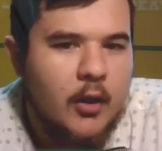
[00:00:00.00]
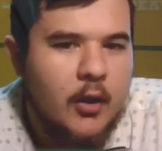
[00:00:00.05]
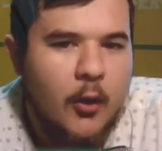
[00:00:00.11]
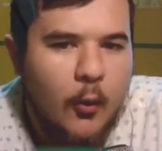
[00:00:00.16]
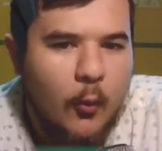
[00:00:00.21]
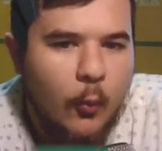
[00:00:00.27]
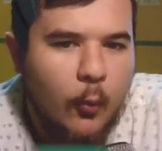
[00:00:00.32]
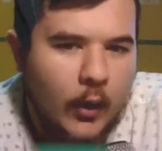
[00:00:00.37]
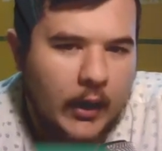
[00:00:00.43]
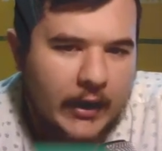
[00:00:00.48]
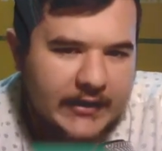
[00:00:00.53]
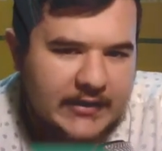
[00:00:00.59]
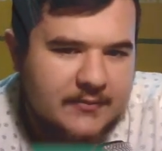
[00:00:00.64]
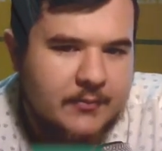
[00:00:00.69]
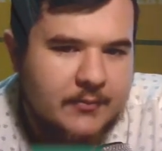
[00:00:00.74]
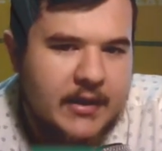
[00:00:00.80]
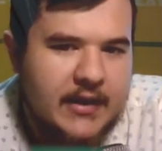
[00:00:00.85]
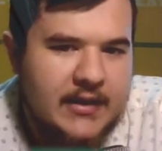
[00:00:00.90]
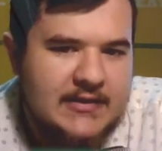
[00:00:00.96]
White's
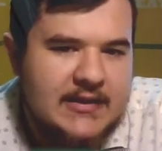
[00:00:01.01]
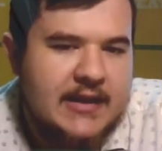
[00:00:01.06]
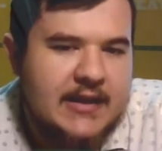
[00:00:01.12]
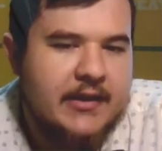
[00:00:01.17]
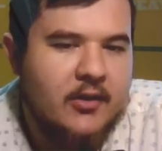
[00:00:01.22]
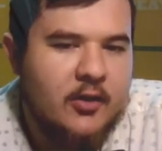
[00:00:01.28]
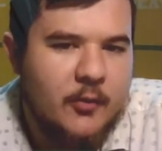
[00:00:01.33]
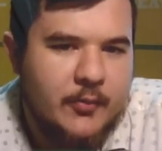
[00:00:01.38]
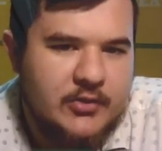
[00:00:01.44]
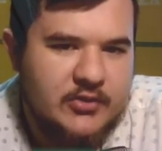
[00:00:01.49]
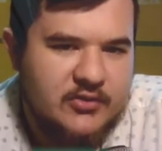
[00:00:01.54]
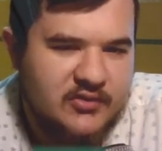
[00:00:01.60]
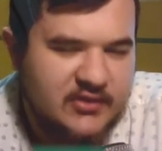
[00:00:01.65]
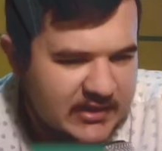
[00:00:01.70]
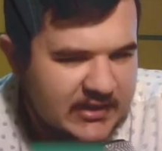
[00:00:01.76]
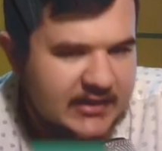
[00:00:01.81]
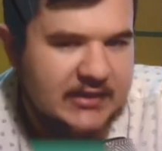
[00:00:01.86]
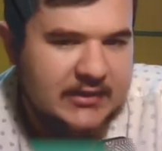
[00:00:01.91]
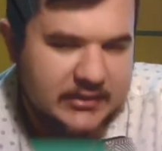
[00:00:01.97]
main attacking
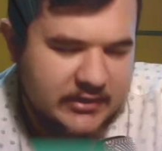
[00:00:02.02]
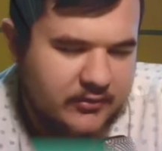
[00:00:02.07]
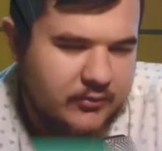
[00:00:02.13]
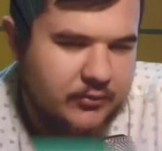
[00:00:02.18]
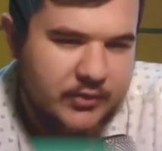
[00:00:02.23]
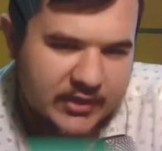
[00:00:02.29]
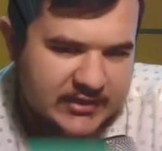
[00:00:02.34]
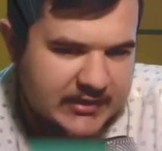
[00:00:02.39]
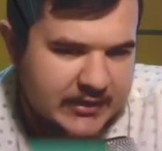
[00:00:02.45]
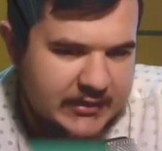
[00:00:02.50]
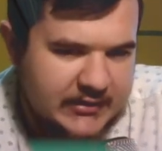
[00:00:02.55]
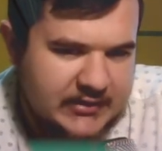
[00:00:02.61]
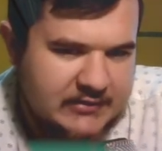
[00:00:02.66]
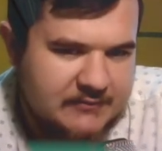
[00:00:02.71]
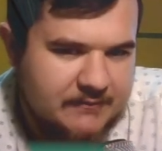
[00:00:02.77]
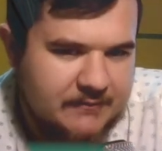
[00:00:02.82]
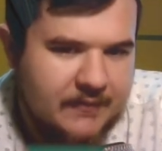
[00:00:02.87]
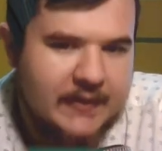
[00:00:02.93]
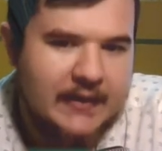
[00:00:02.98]
opportunity is through the center.